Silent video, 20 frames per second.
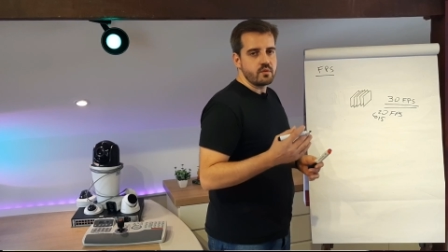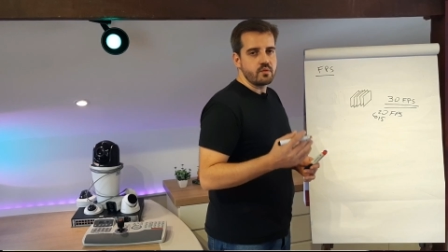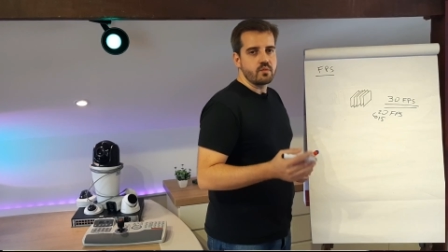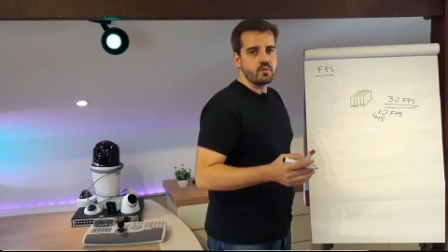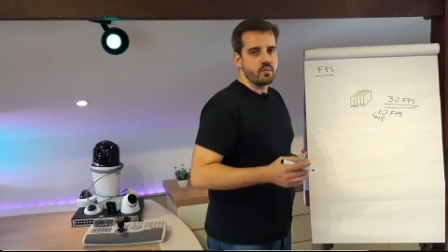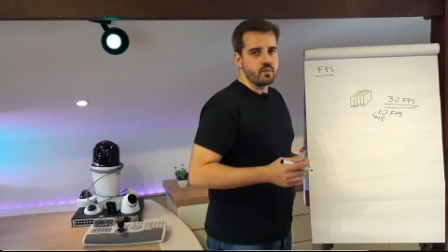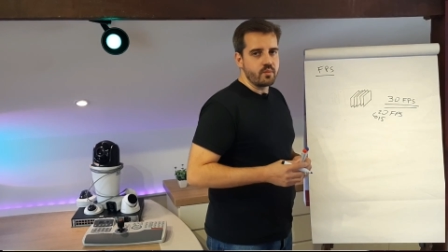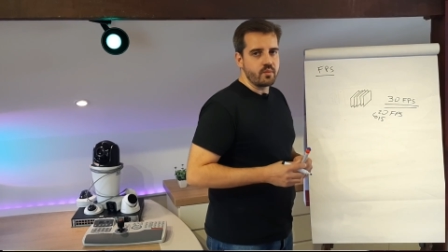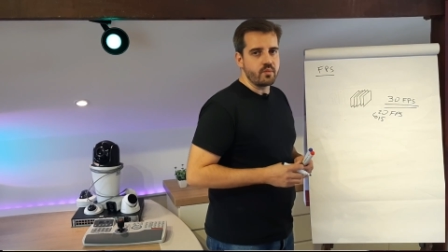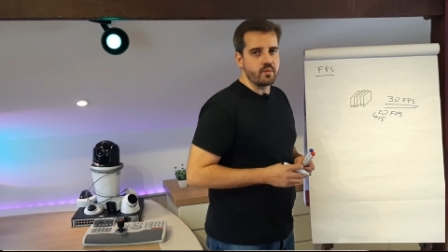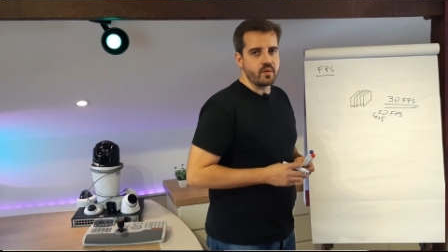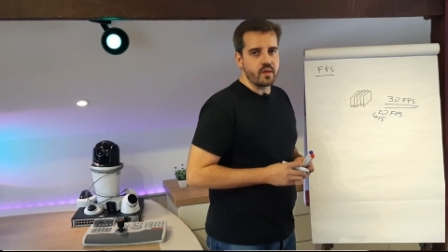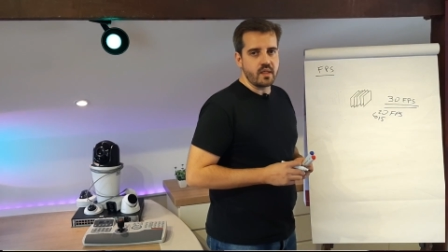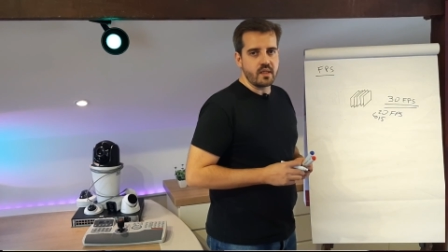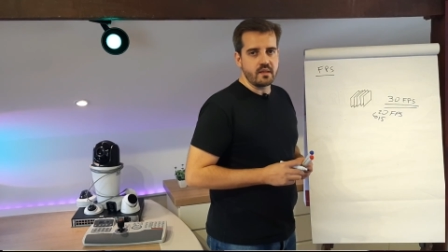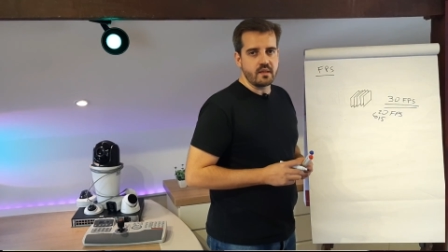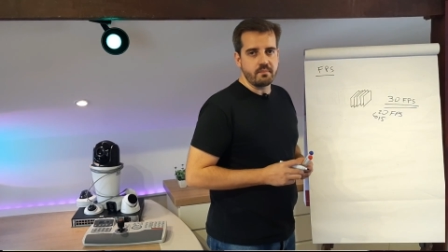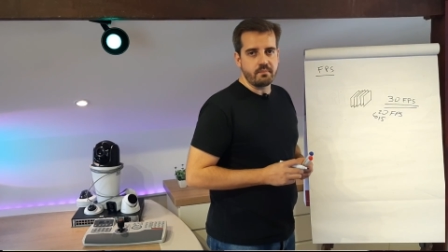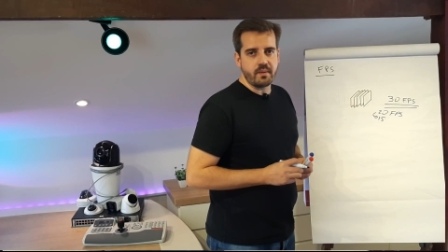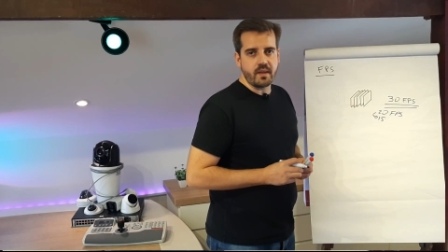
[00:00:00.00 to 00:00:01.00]
will
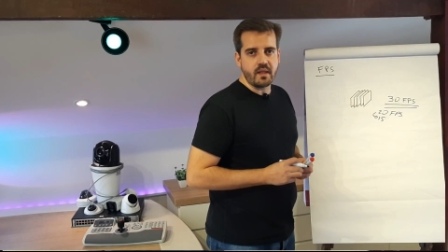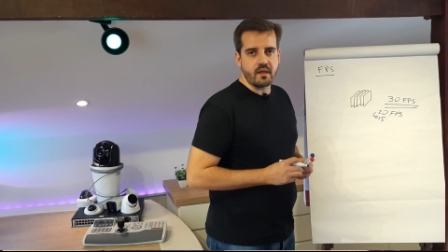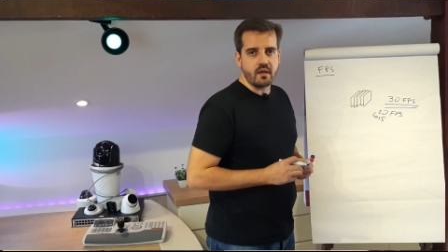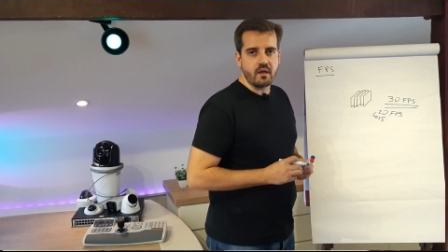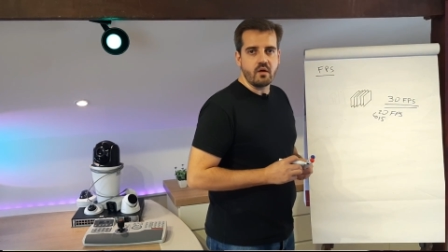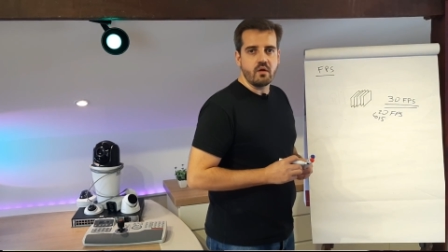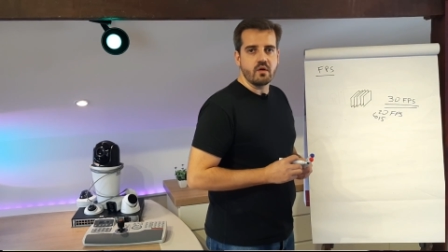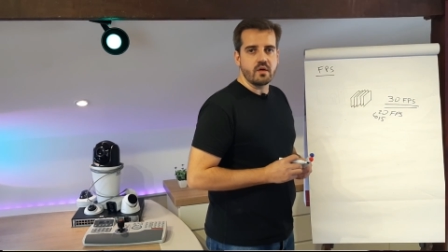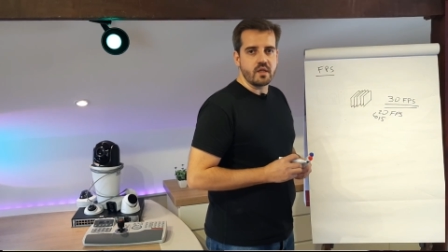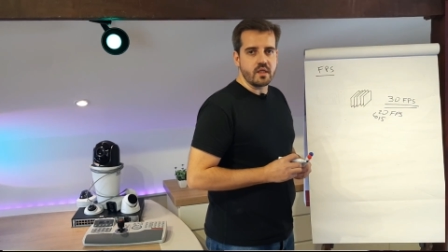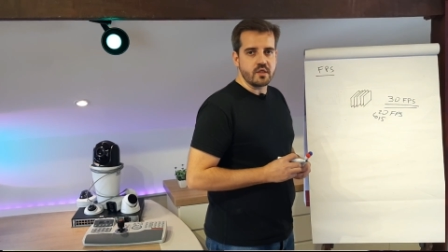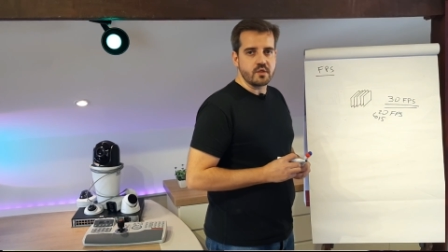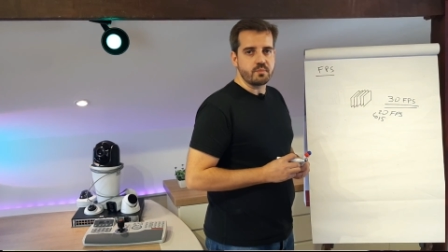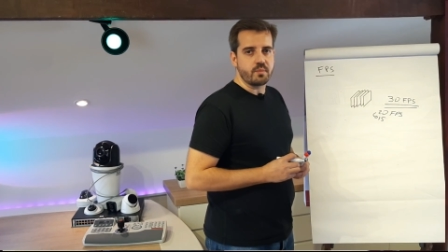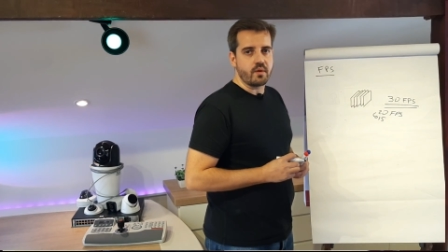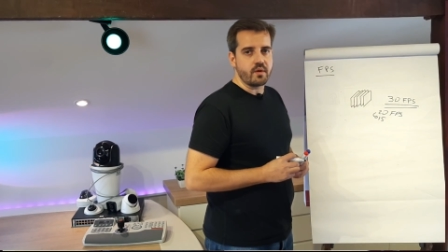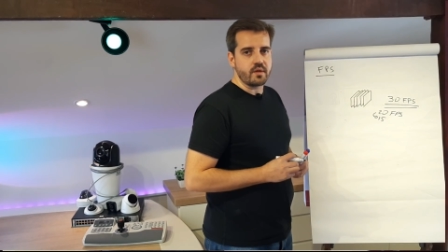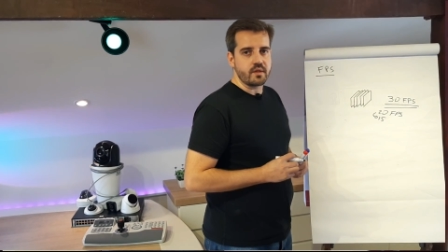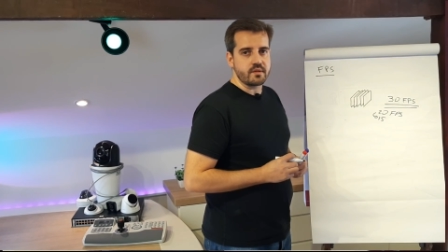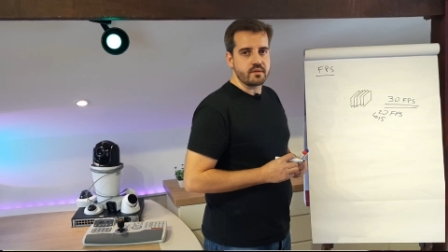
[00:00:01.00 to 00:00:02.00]
really depend on each
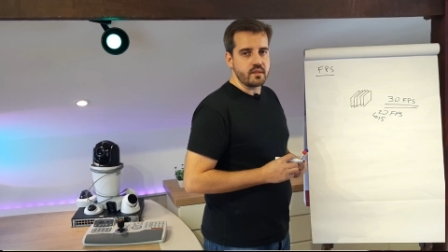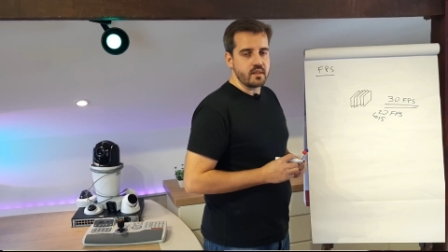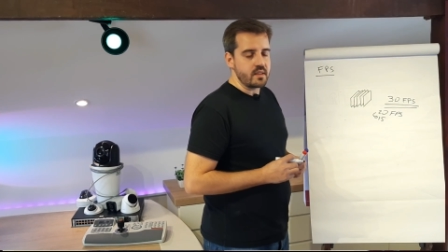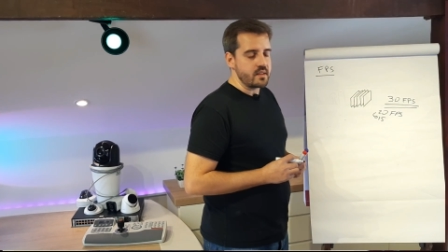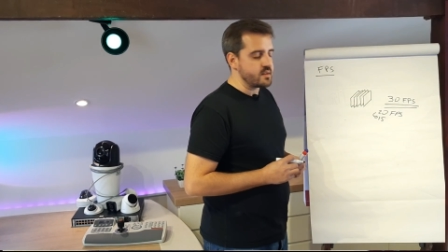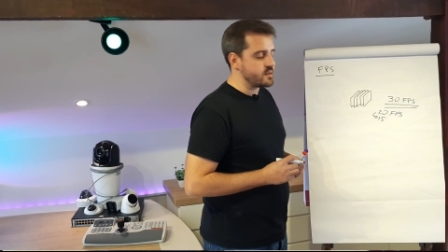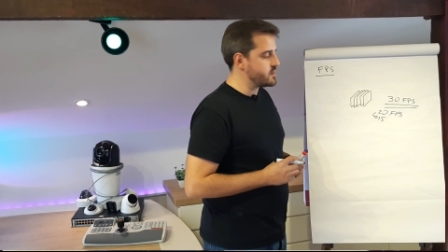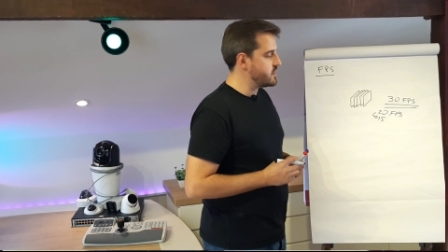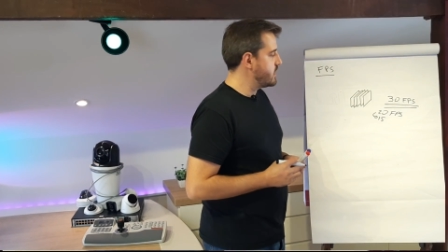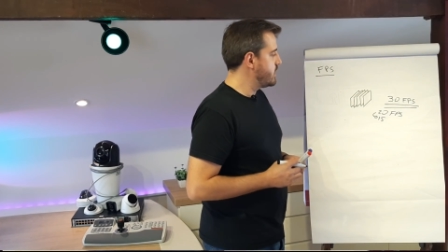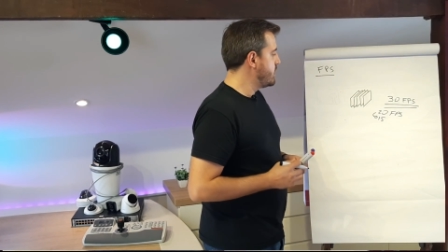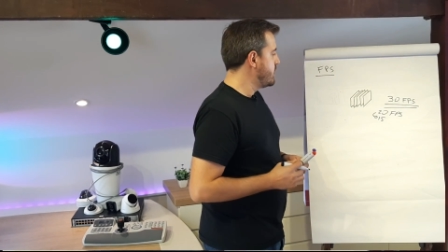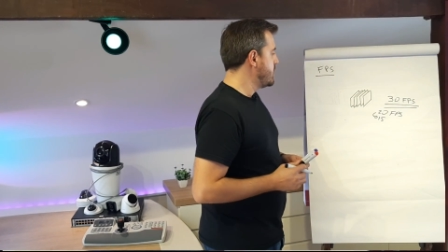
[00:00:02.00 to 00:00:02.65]
product needs.